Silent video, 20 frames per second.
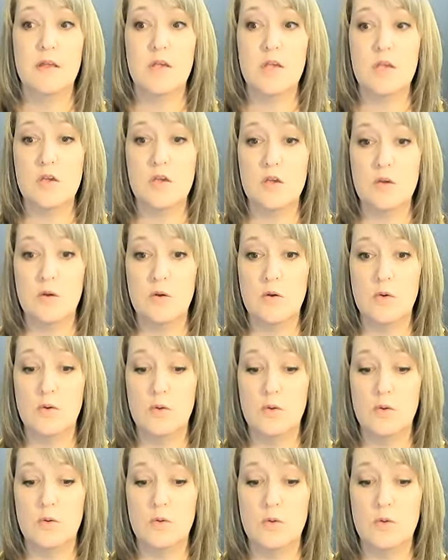
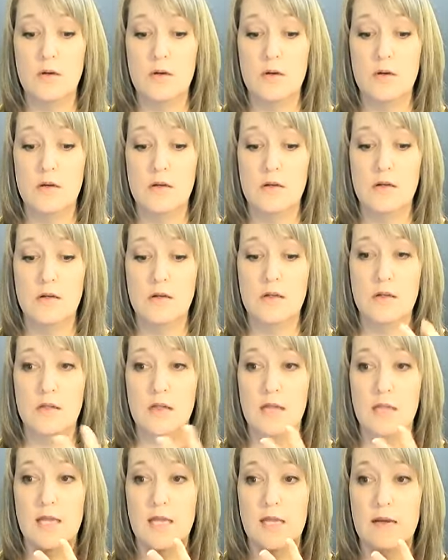you
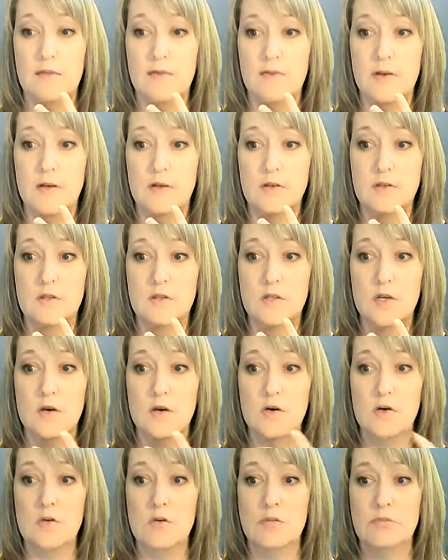let your fingers
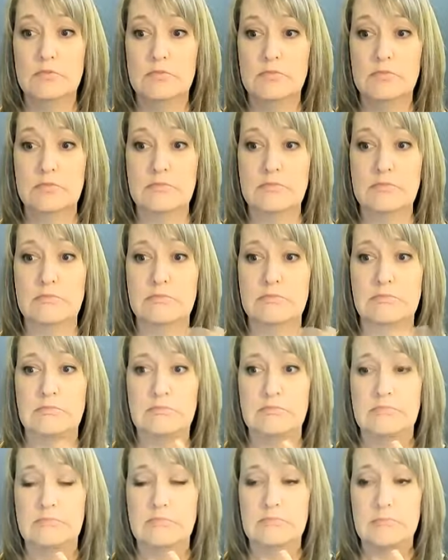go.
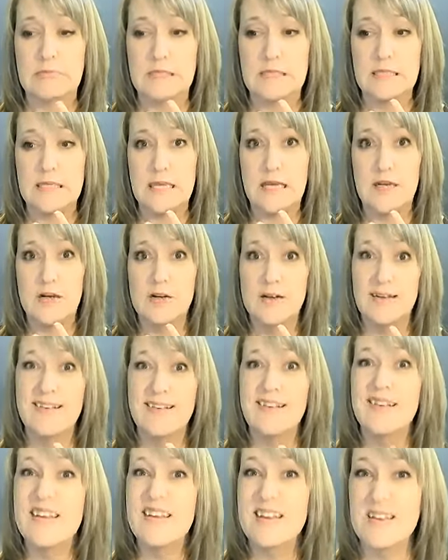Scared. Now
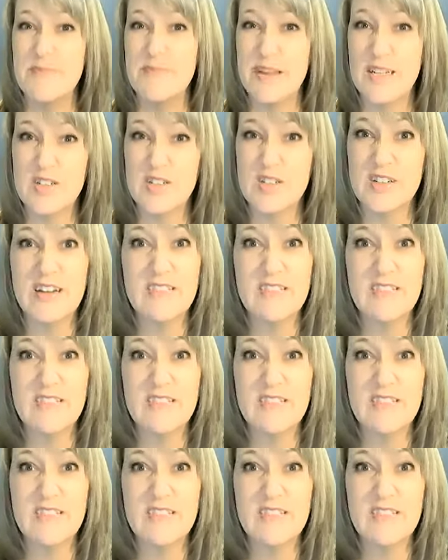you need to make sure you